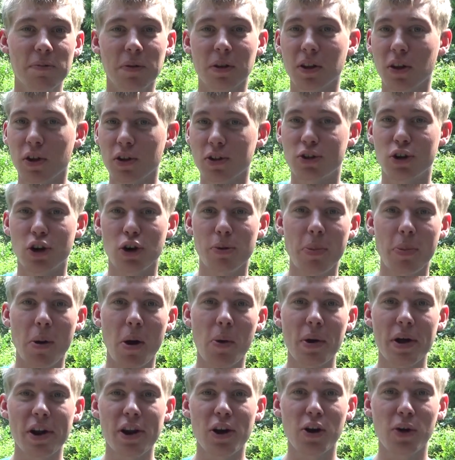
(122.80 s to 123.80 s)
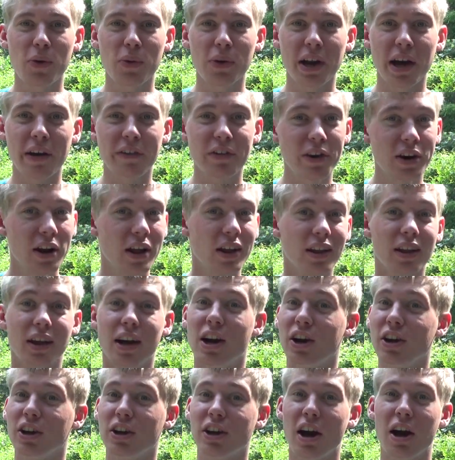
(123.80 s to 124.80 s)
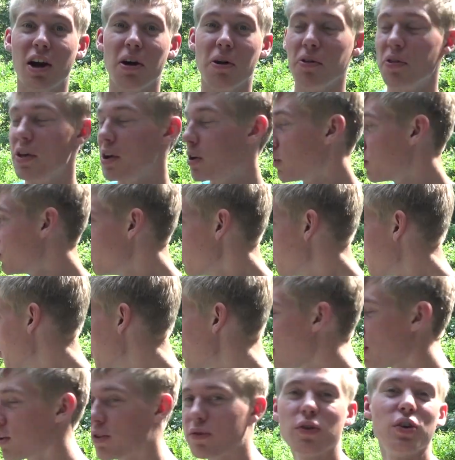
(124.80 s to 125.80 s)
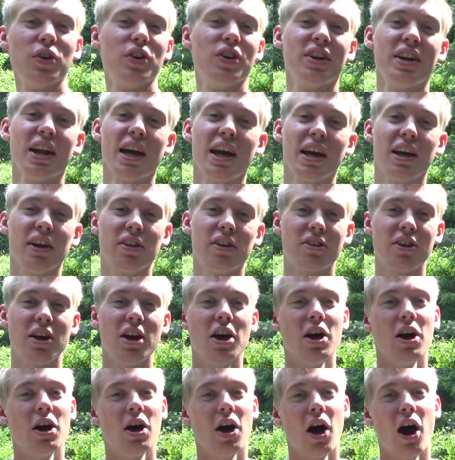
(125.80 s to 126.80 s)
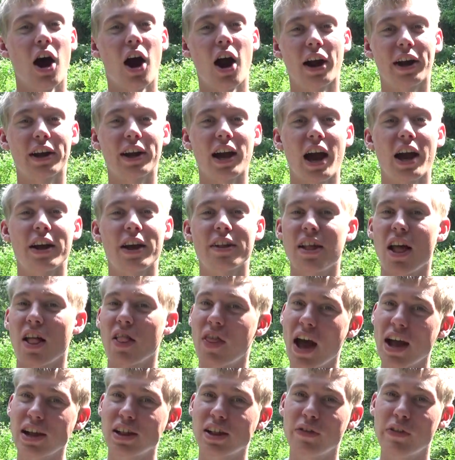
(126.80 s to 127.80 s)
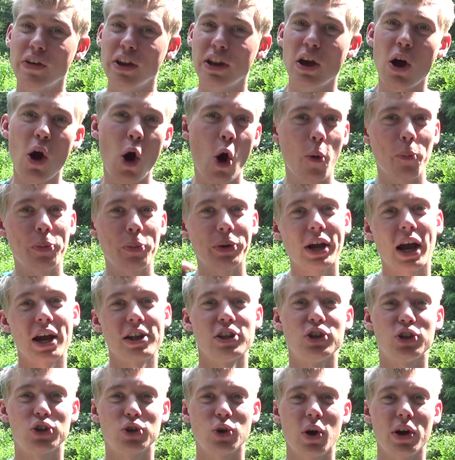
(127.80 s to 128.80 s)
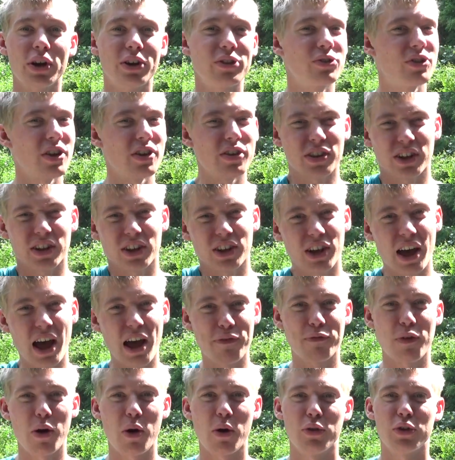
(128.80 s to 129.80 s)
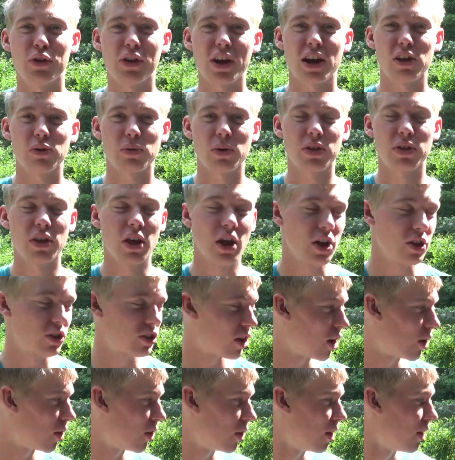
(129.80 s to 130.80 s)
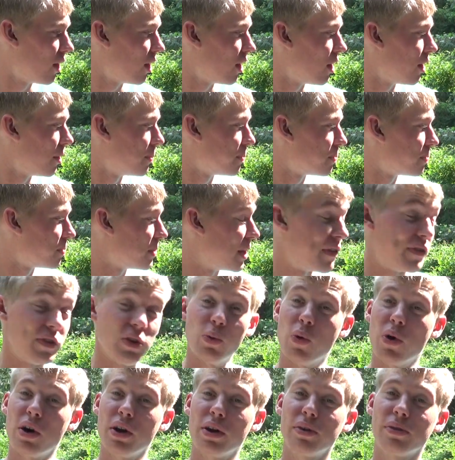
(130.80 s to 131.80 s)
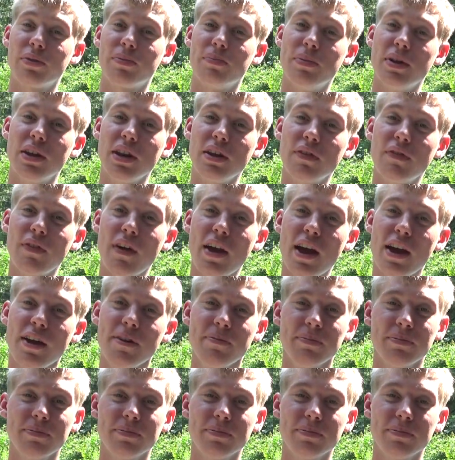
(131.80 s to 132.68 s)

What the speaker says: put a little turbo in it or whatever, there you go. Thing will do burnouts for days. All right, guys, that's the video. Hope you guys enjoyed. It's something we'll have fun with you guys with. So if you want a minivan,